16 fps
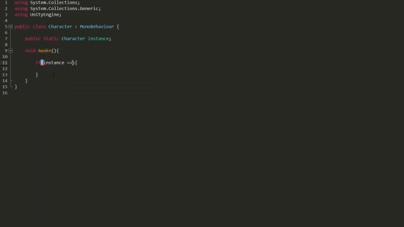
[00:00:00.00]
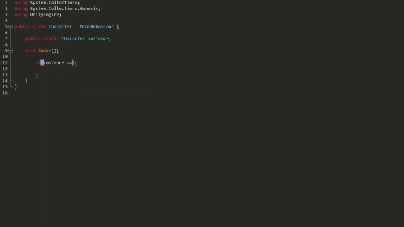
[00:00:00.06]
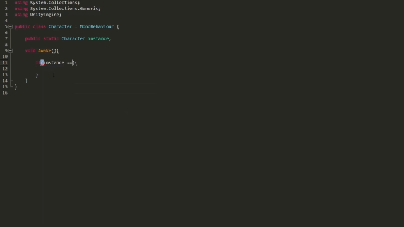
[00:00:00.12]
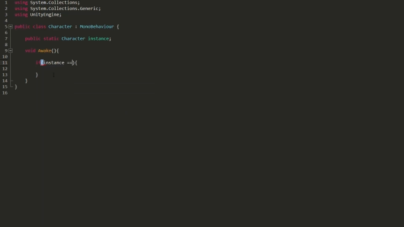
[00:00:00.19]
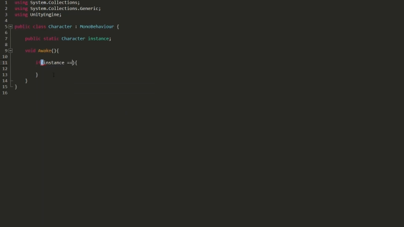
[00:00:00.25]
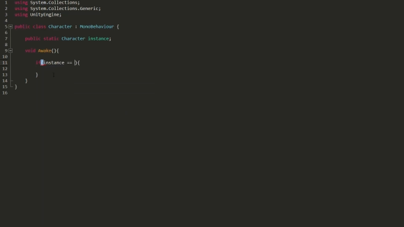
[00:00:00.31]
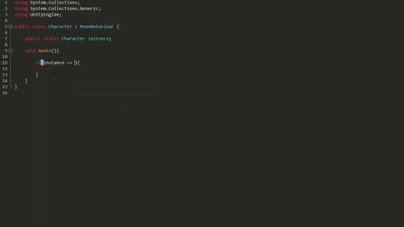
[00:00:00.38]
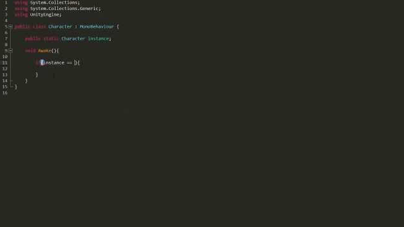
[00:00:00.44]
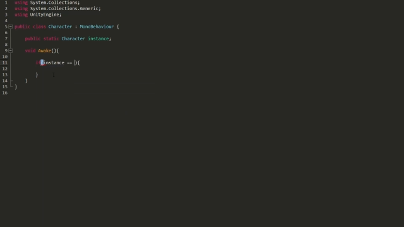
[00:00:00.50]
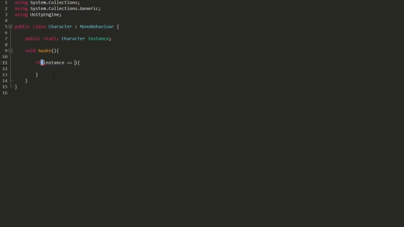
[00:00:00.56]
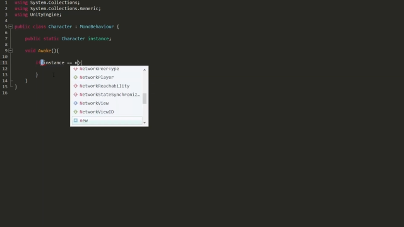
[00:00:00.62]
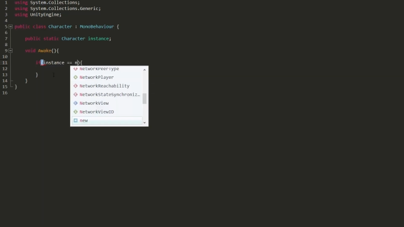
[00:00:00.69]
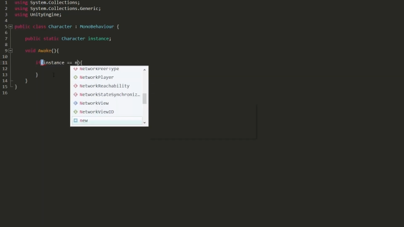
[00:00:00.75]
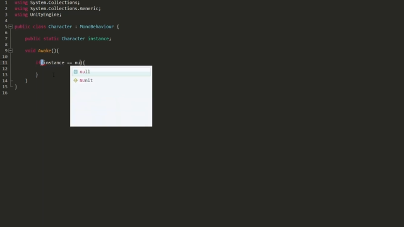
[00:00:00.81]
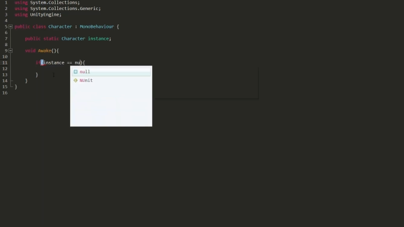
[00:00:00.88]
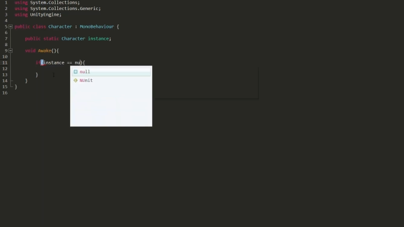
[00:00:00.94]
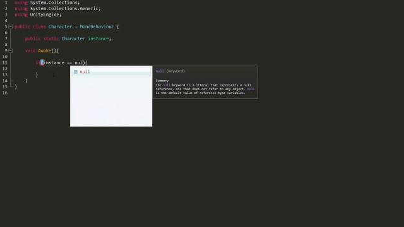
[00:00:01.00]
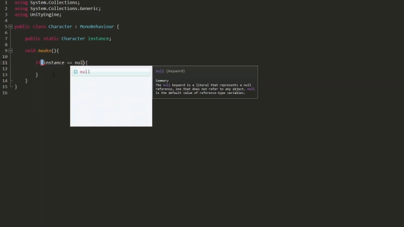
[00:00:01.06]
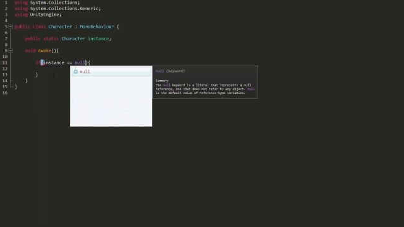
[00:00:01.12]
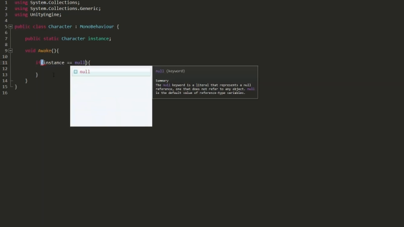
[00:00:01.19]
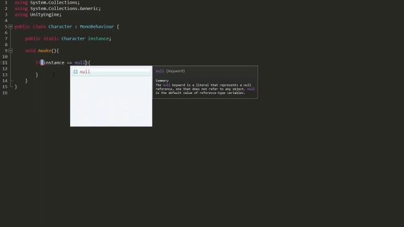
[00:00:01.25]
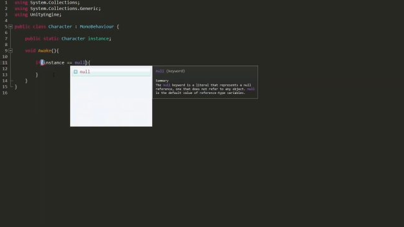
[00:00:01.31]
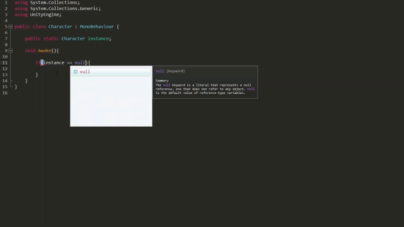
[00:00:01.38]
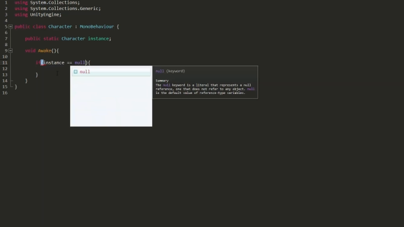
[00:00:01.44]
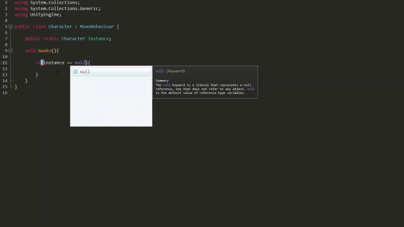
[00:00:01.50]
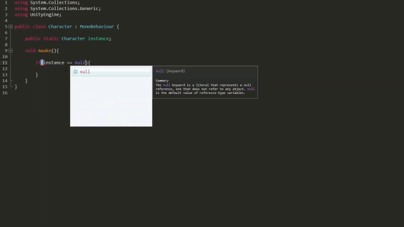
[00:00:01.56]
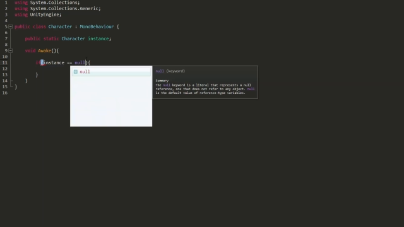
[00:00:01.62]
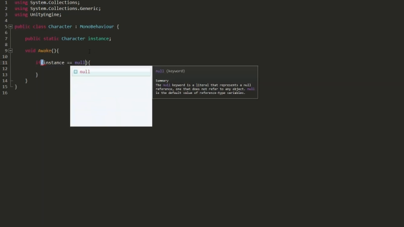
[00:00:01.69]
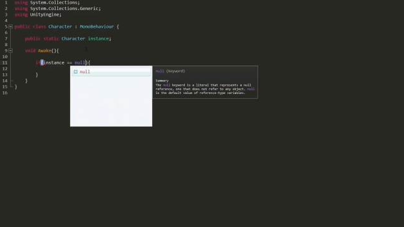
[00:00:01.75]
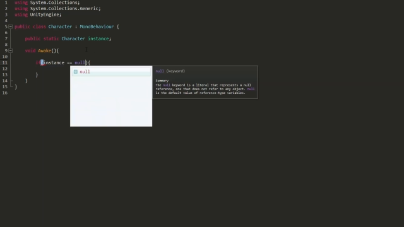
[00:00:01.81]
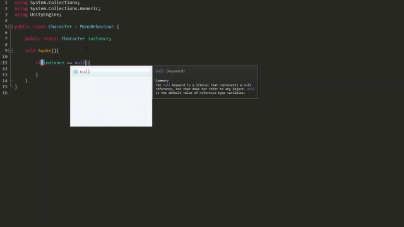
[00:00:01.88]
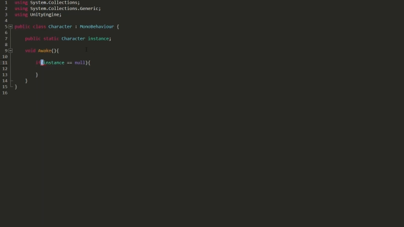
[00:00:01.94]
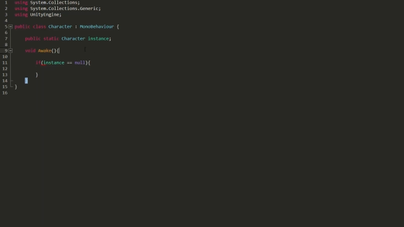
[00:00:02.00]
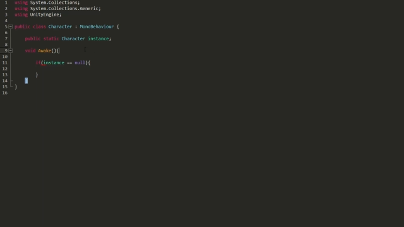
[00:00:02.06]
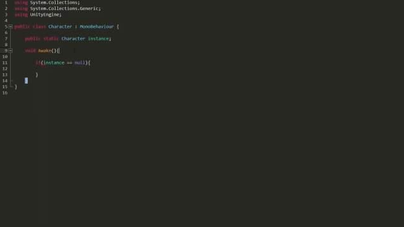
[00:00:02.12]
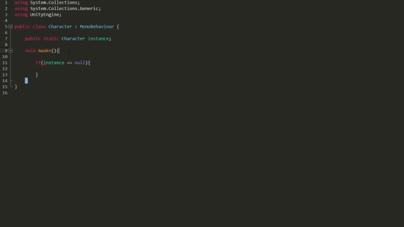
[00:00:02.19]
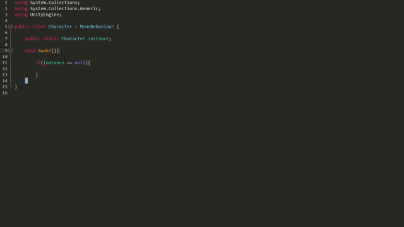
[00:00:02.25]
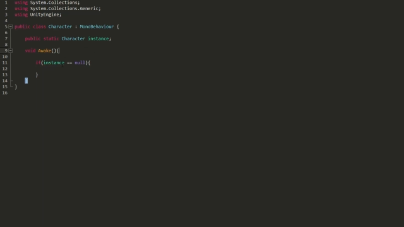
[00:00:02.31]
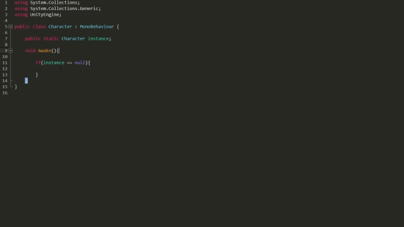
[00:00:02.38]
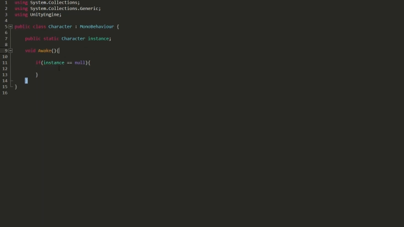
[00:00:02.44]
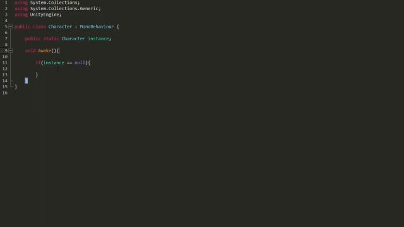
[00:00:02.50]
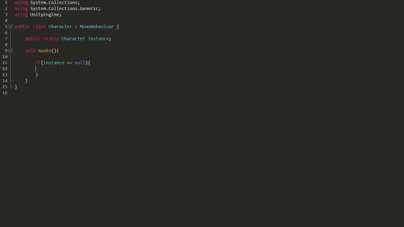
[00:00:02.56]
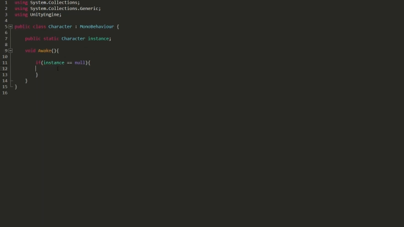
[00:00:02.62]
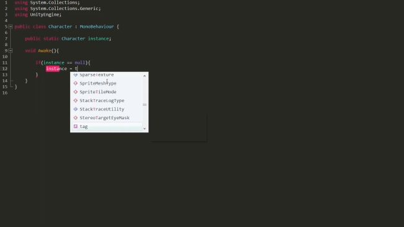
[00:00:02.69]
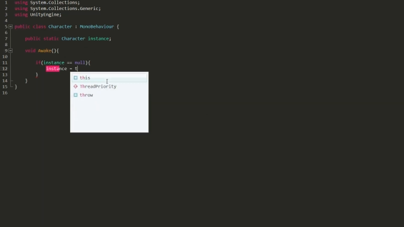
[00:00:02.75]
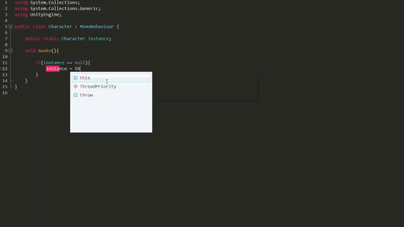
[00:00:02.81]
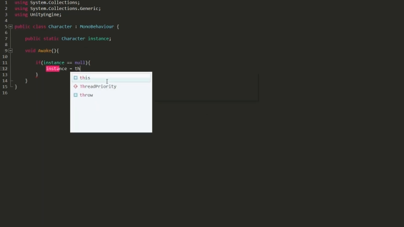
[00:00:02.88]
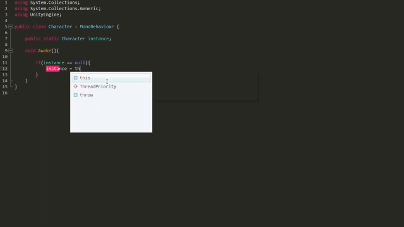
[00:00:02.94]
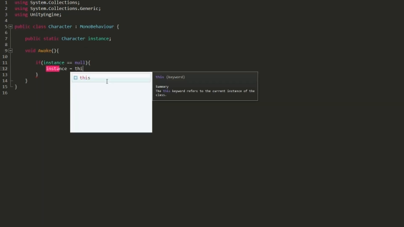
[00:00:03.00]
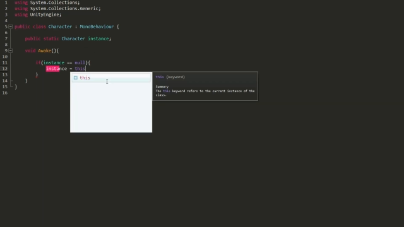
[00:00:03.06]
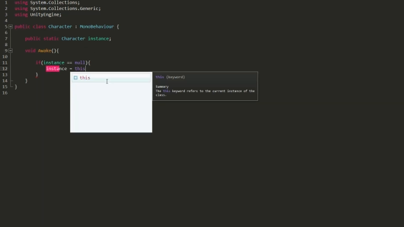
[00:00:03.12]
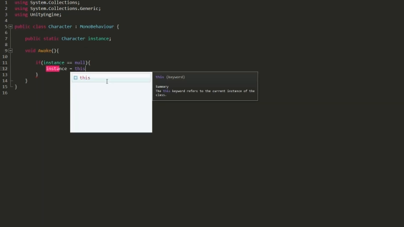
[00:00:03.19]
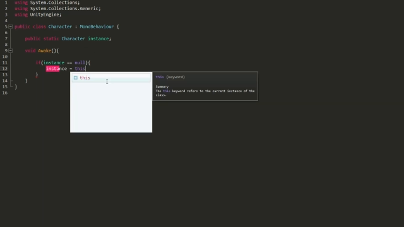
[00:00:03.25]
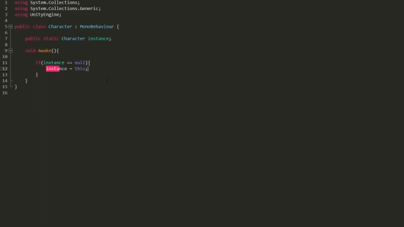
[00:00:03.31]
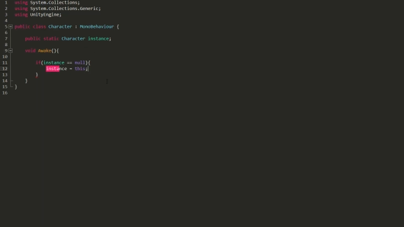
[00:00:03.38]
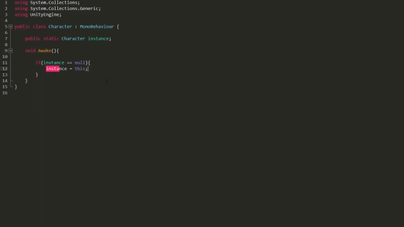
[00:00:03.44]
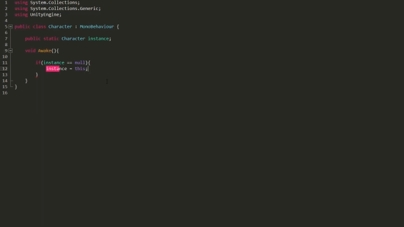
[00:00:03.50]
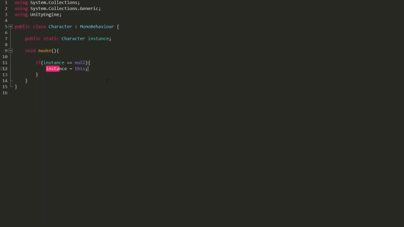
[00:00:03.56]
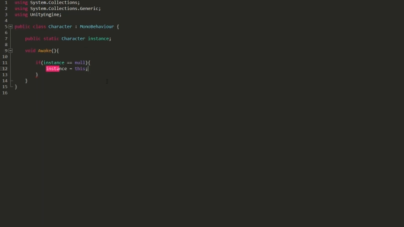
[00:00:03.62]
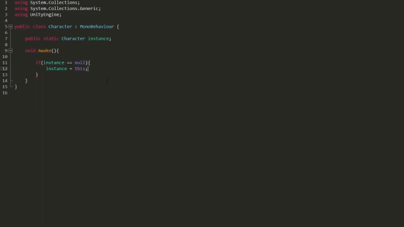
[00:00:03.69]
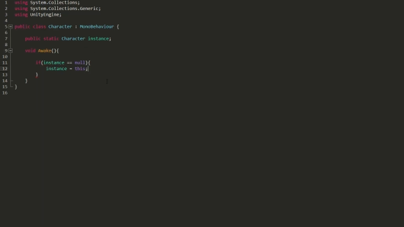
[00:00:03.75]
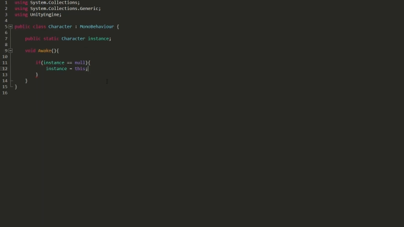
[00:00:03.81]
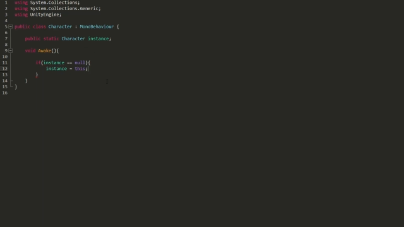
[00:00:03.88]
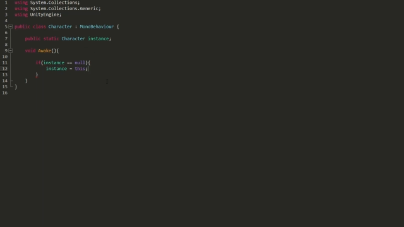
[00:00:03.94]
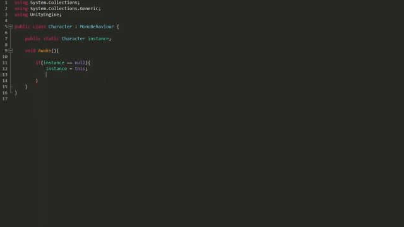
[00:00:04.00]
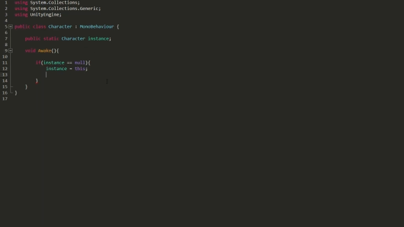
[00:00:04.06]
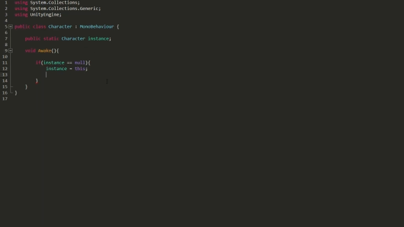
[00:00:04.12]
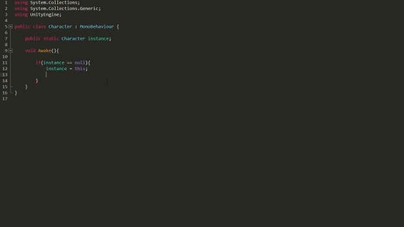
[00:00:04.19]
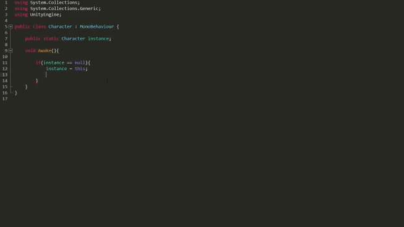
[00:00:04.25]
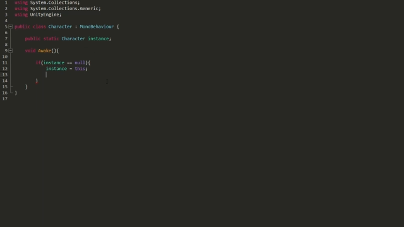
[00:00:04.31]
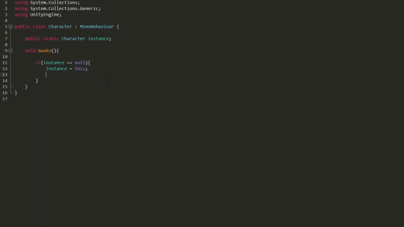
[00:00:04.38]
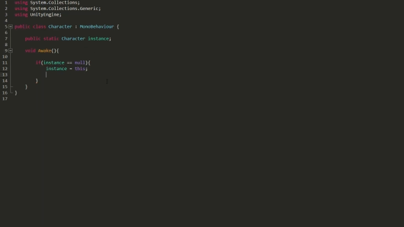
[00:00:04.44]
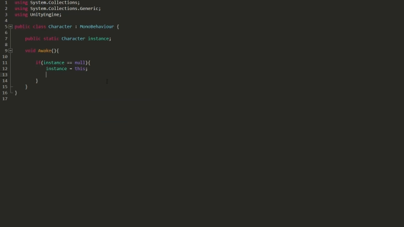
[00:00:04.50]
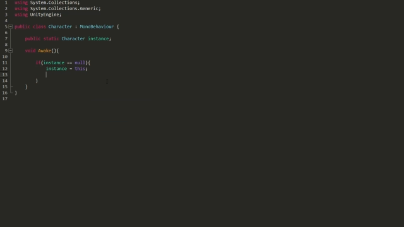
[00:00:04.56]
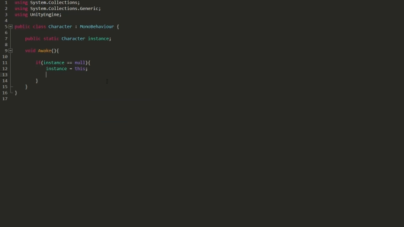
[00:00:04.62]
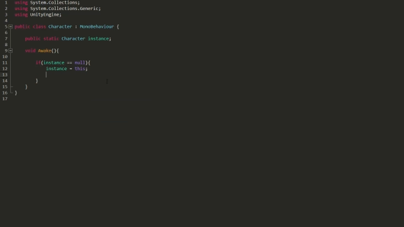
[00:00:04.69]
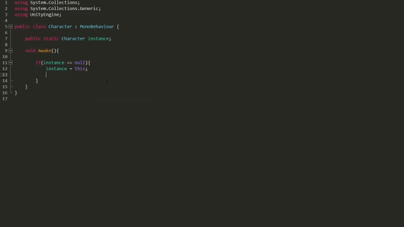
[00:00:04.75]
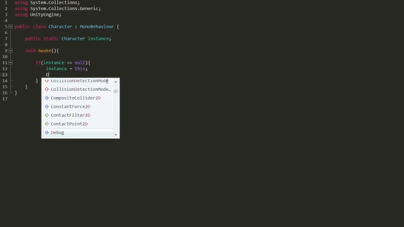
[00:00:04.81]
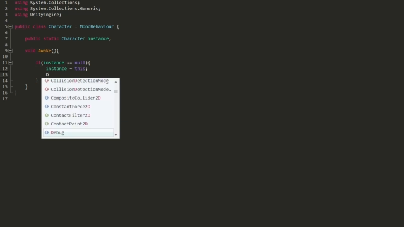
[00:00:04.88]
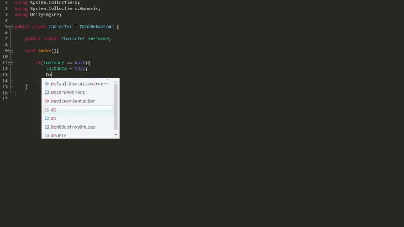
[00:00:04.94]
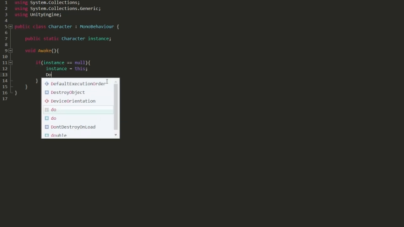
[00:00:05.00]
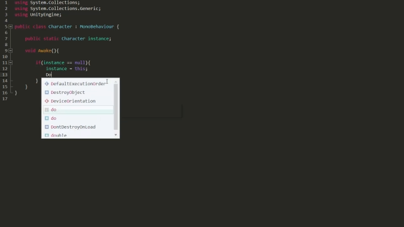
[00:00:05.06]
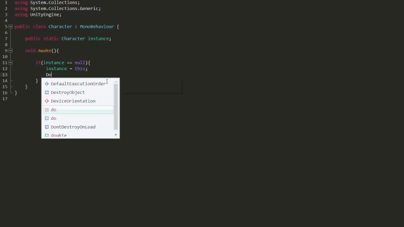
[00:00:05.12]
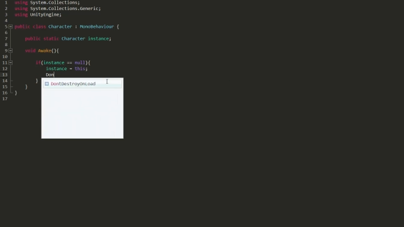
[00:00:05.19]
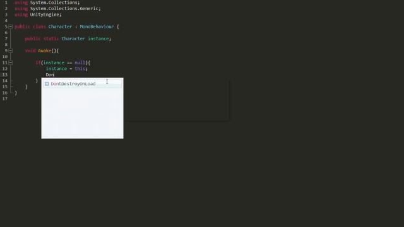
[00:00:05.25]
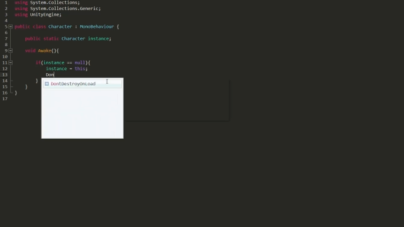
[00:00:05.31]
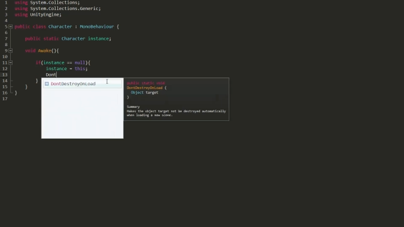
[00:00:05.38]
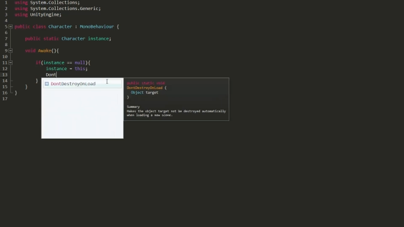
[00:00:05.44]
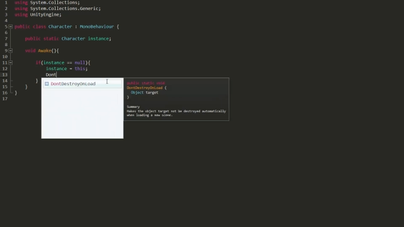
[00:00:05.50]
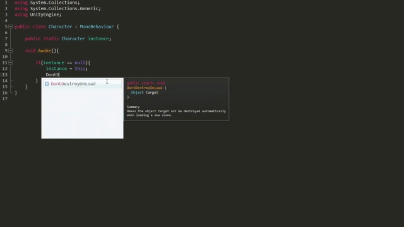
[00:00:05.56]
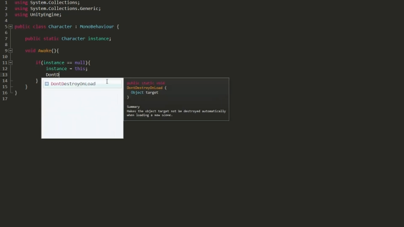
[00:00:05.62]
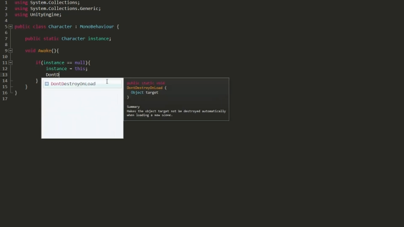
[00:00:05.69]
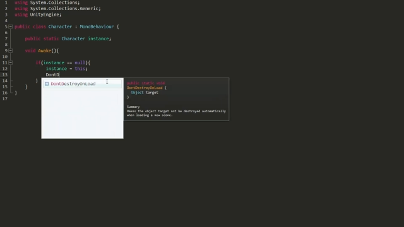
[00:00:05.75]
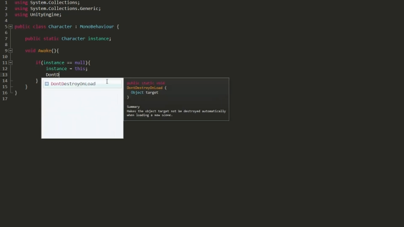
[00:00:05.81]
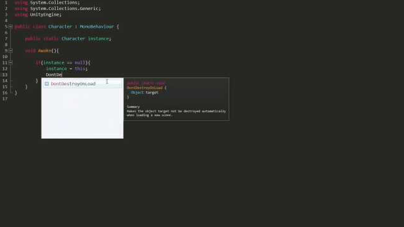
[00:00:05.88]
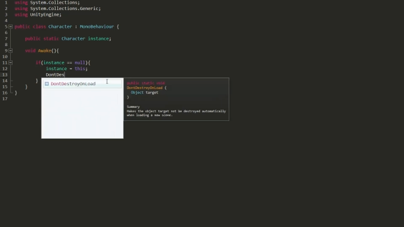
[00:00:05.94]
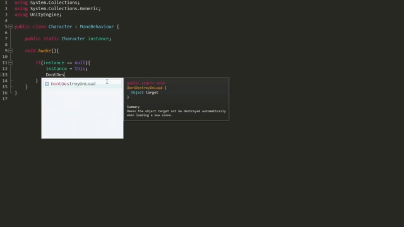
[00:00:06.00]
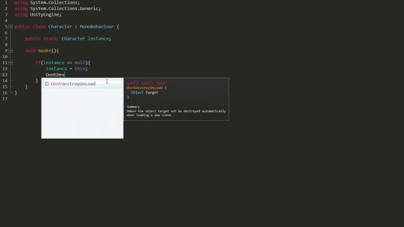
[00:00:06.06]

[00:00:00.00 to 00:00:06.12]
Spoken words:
Nobody's mouth can be seen.